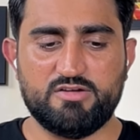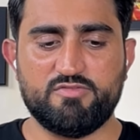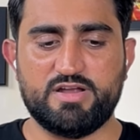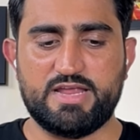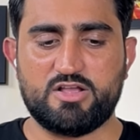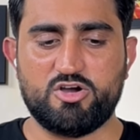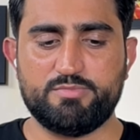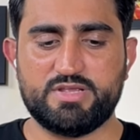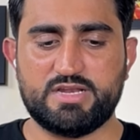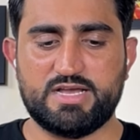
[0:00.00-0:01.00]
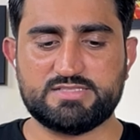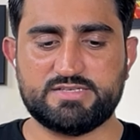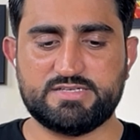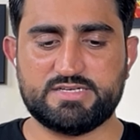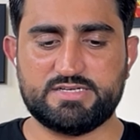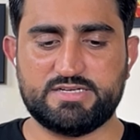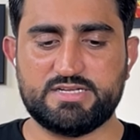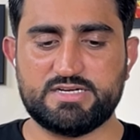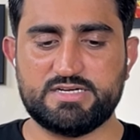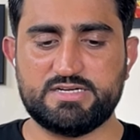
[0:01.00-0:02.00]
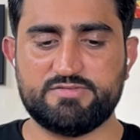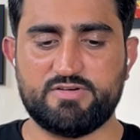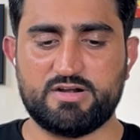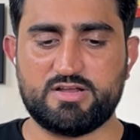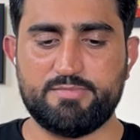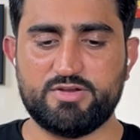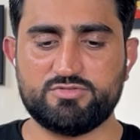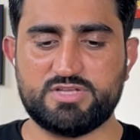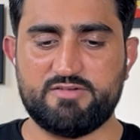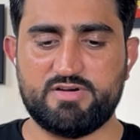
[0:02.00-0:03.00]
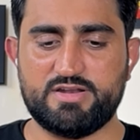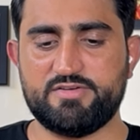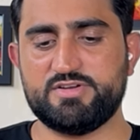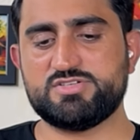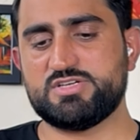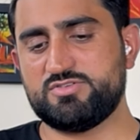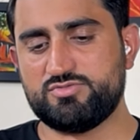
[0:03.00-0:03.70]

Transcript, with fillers: One economy class return ticket for coming to Taiwan and return